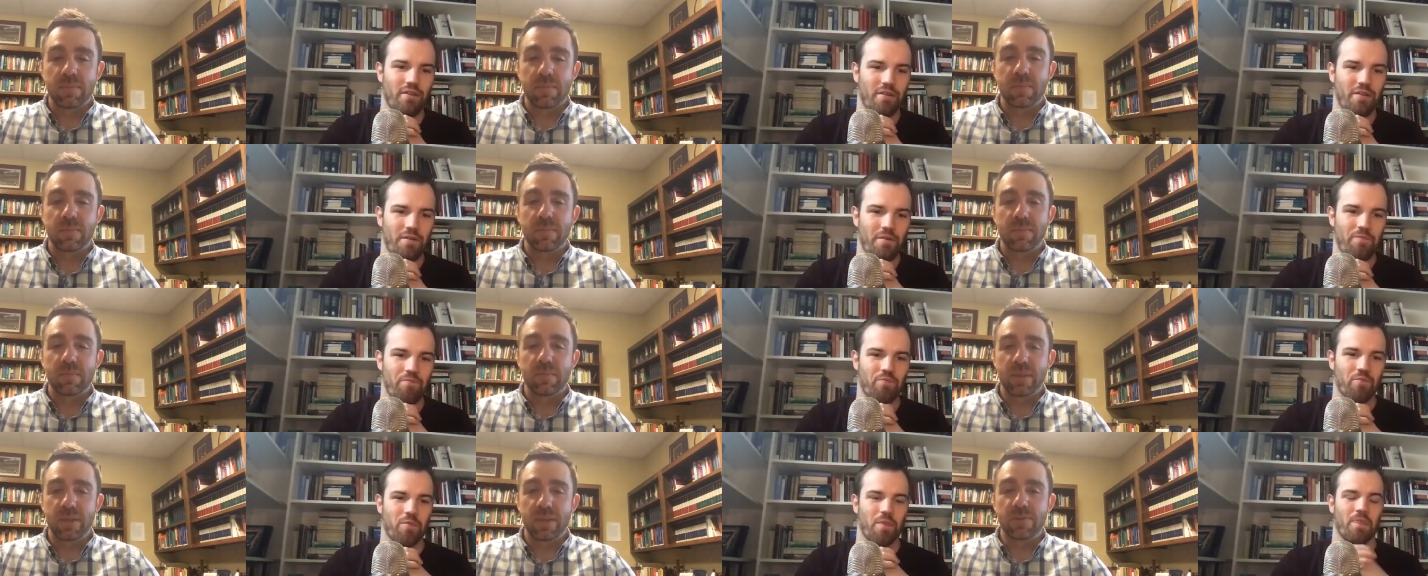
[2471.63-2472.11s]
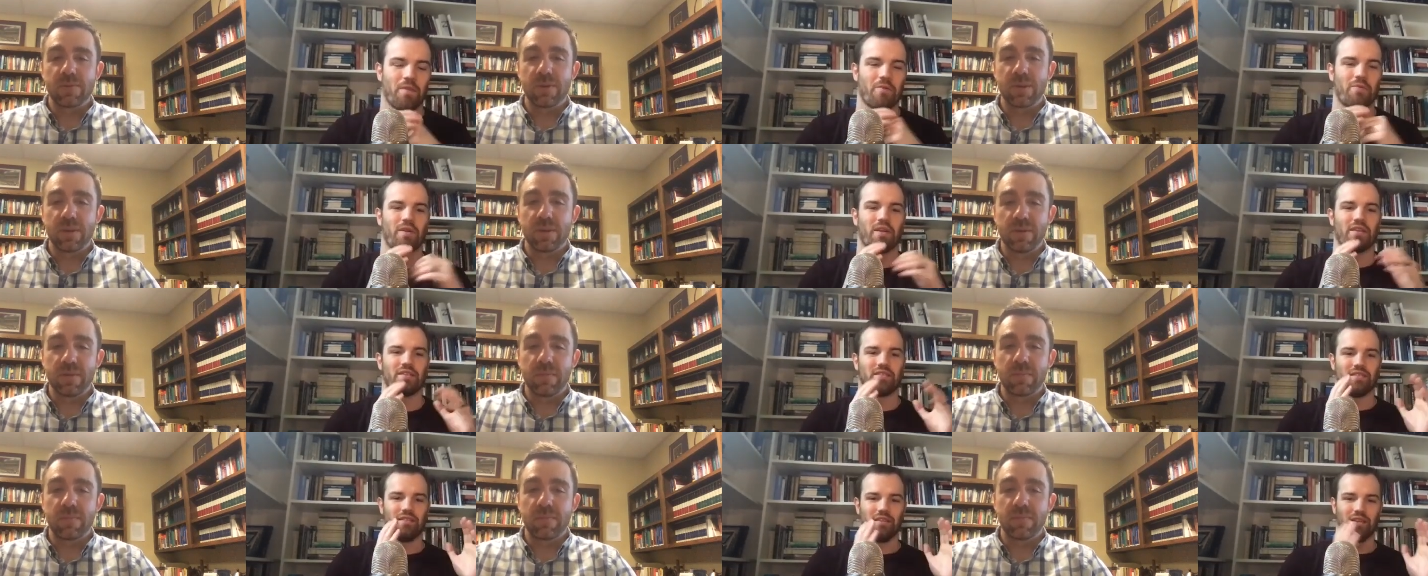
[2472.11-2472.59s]
Speaker 1: That's right.
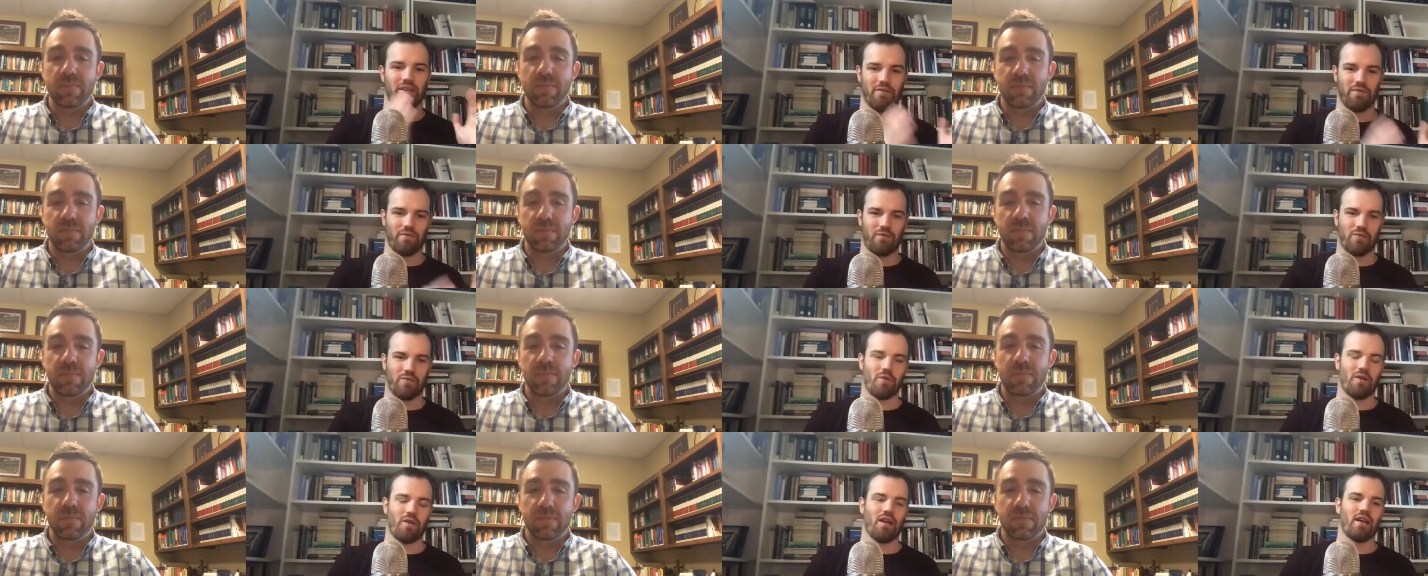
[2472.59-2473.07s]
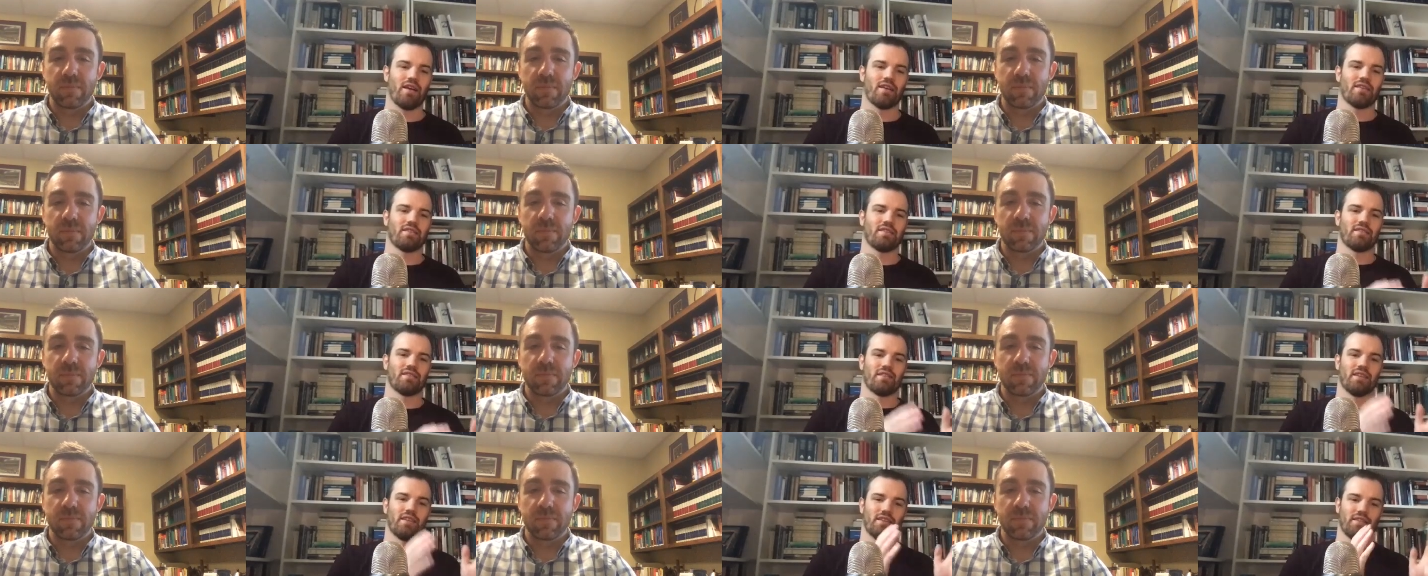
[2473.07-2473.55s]
Christ lived for us.
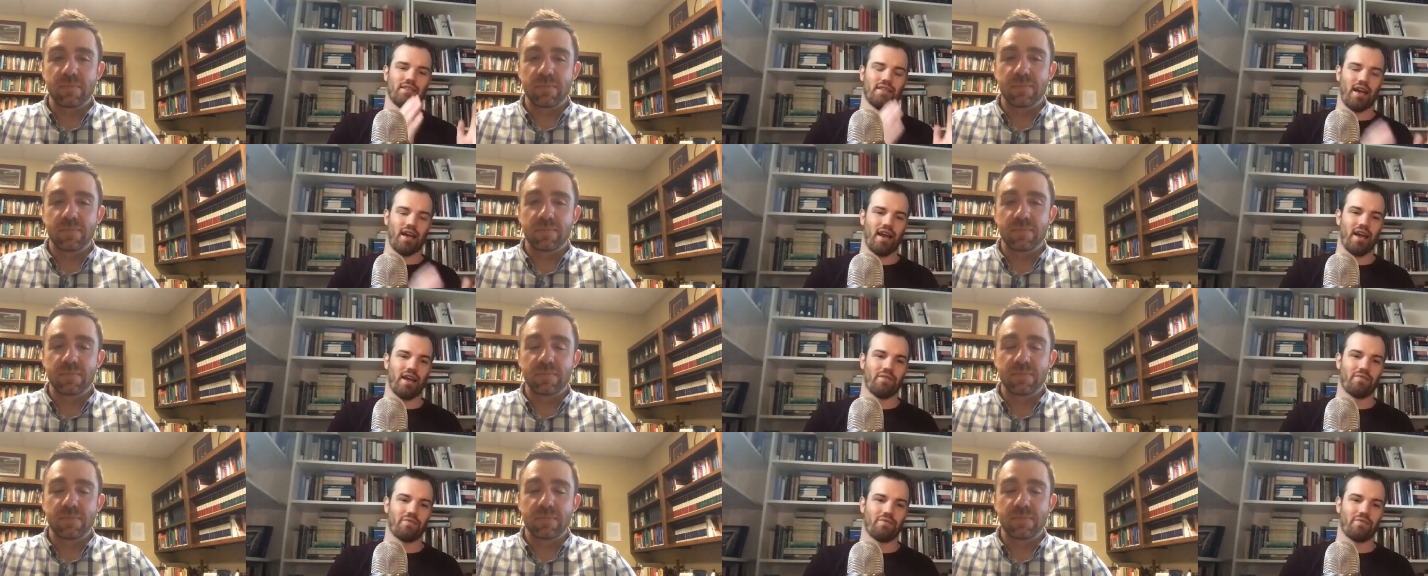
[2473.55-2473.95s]
He died